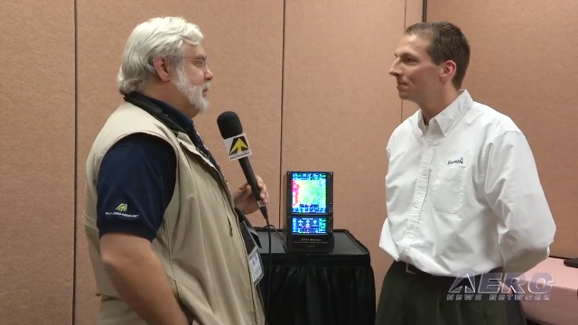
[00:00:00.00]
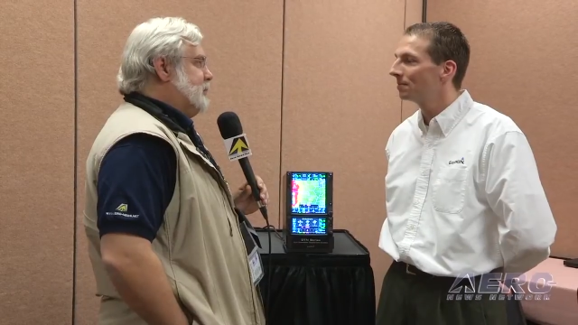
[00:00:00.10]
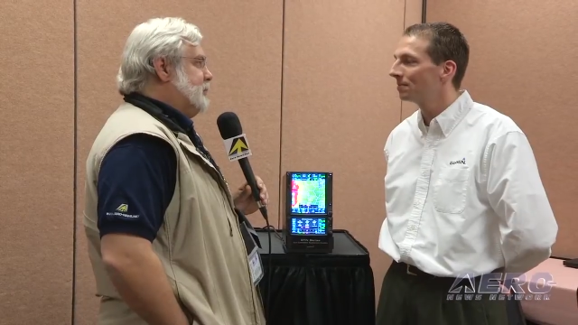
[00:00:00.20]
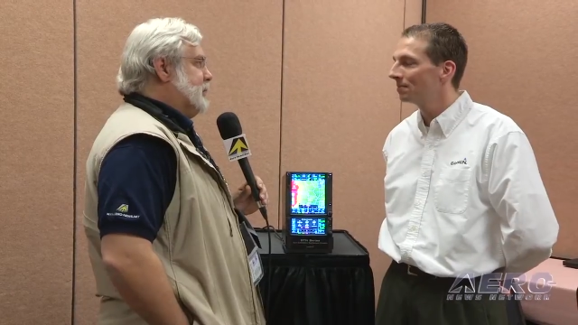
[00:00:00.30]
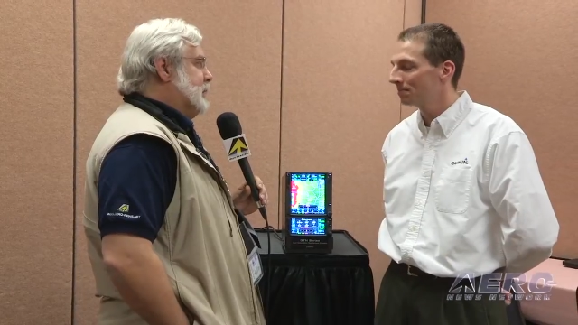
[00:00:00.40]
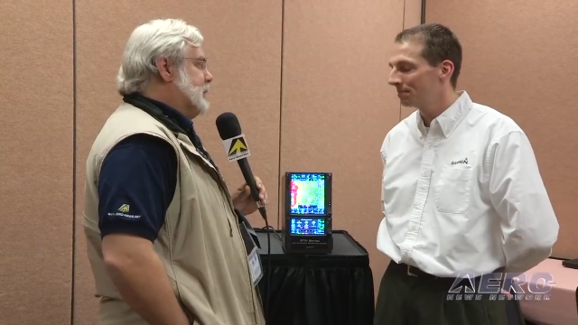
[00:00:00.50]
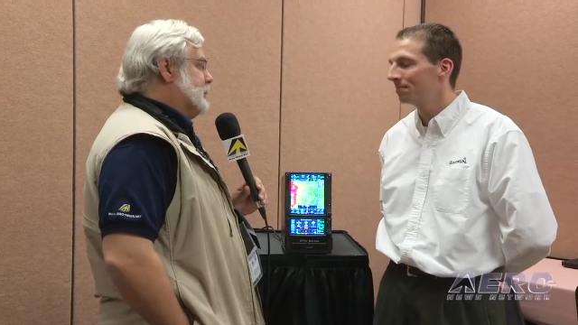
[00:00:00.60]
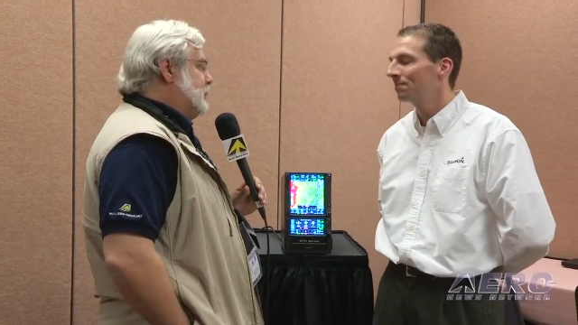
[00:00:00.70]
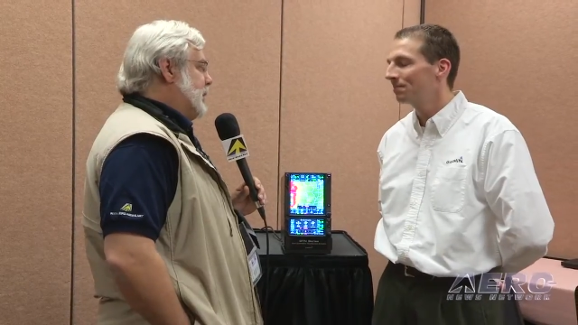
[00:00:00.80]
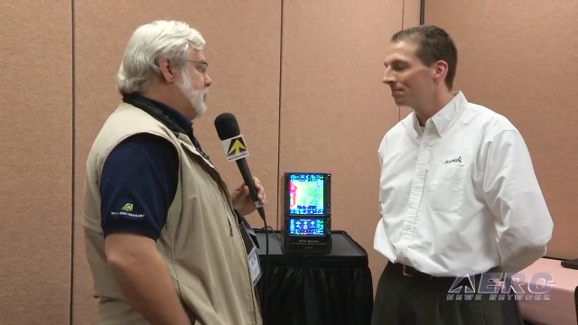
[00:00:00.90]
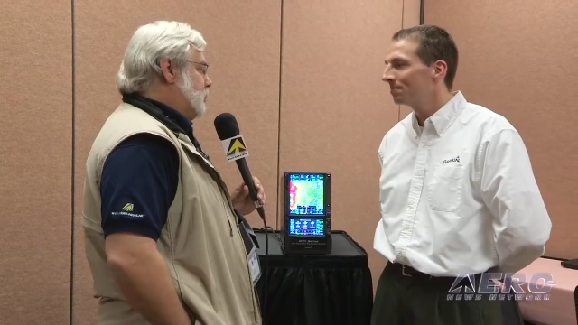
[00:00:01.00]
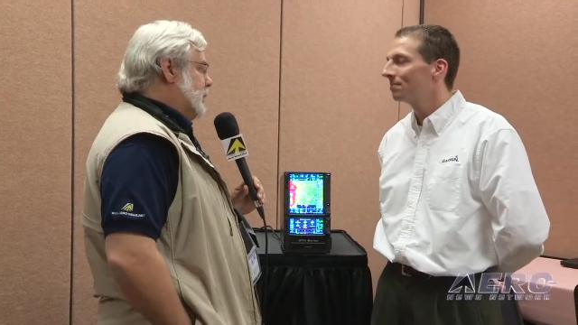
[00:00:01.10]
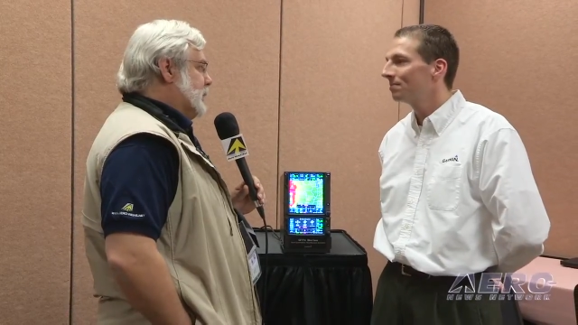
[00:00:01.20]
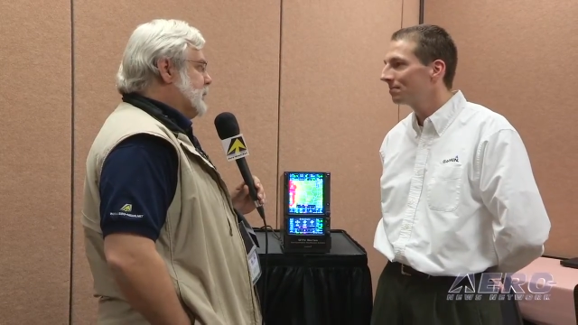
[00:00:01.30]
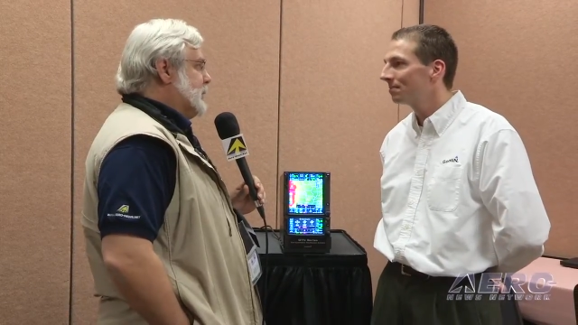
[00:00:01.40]
Speaker 1: of uh, panel
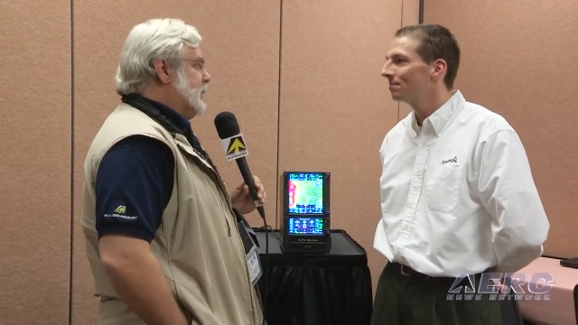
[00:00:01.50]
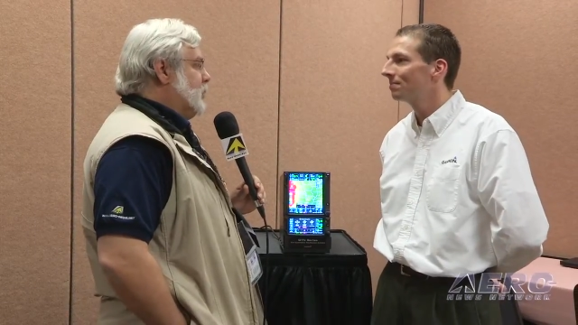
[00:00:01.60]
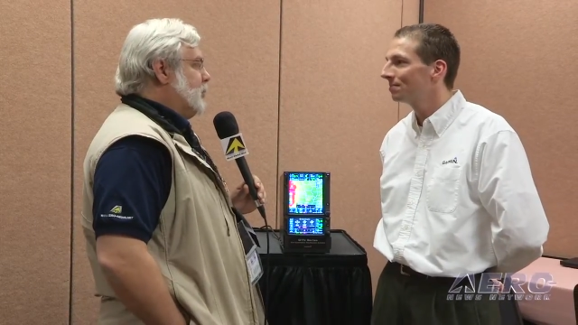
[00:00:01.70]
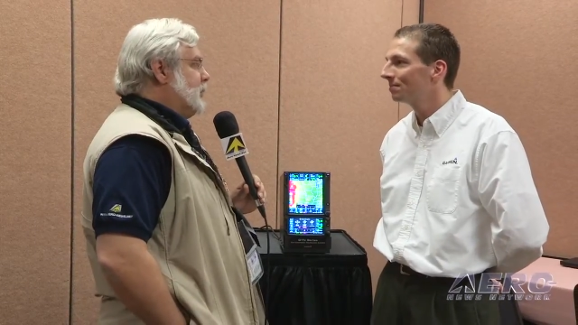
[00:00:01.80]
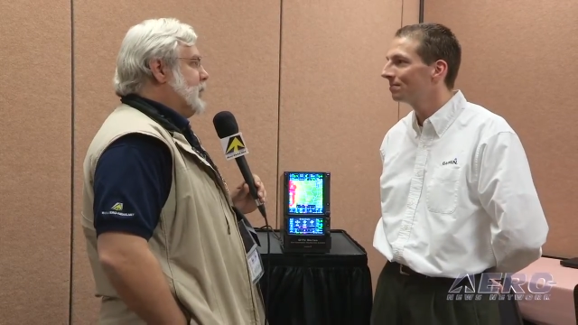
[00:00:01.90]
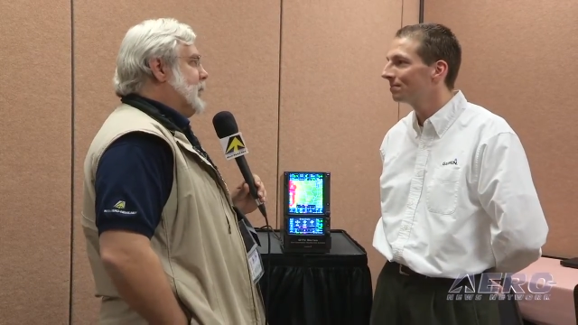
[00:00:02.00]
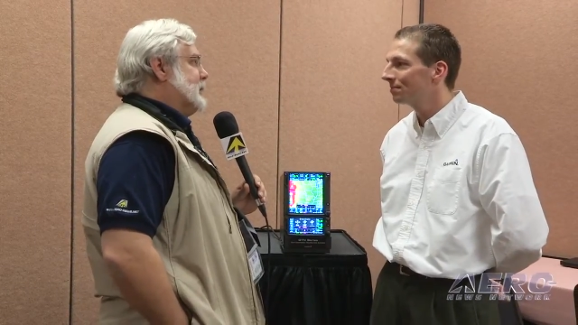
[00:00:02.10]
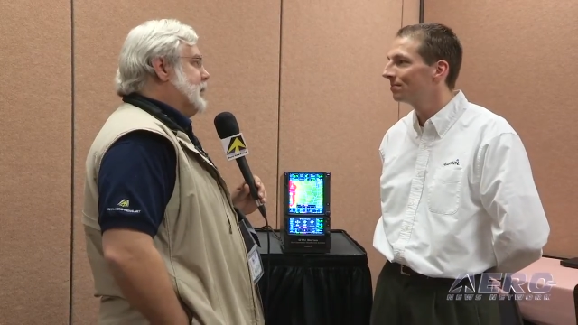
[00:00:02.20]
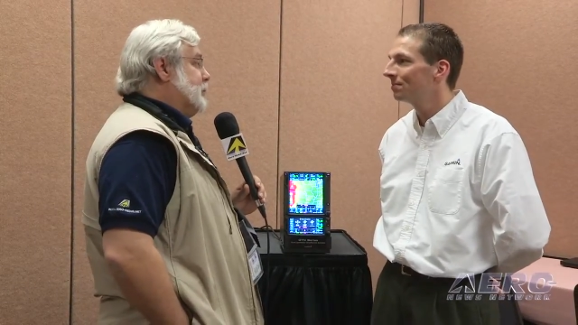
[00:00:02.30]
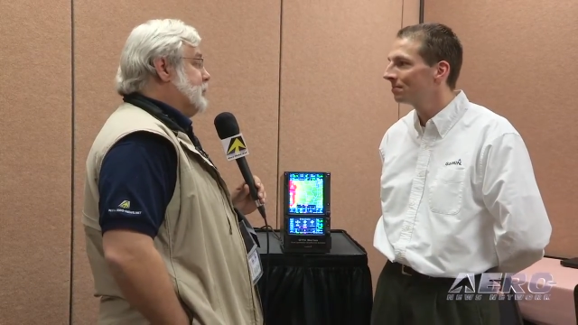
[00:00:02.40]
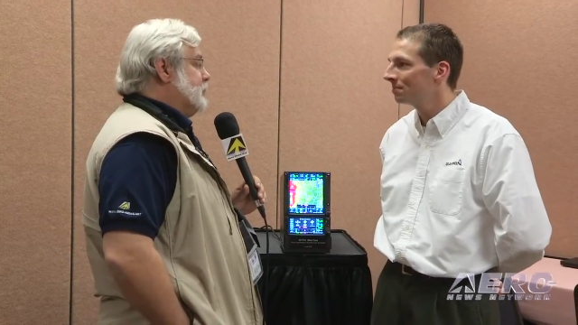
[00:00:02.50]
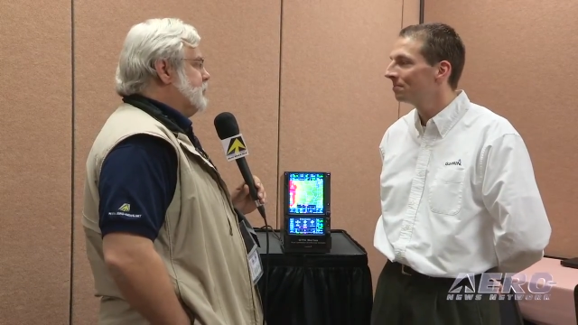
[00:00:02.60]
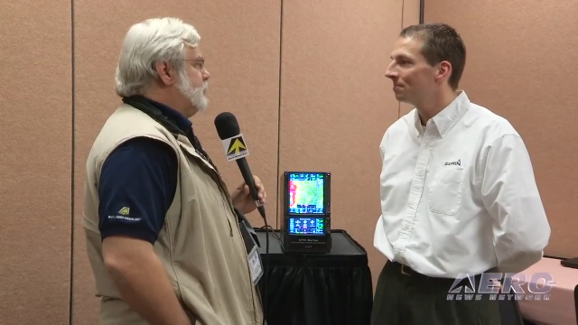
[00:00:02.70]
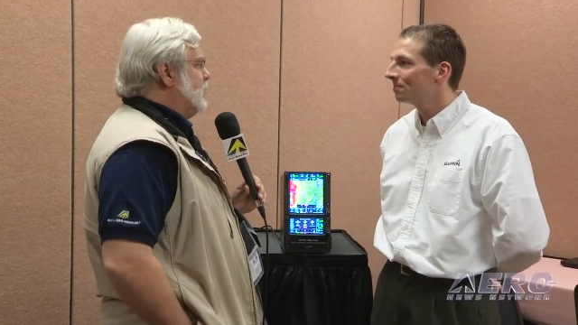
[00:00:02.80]
real estate over the last couple.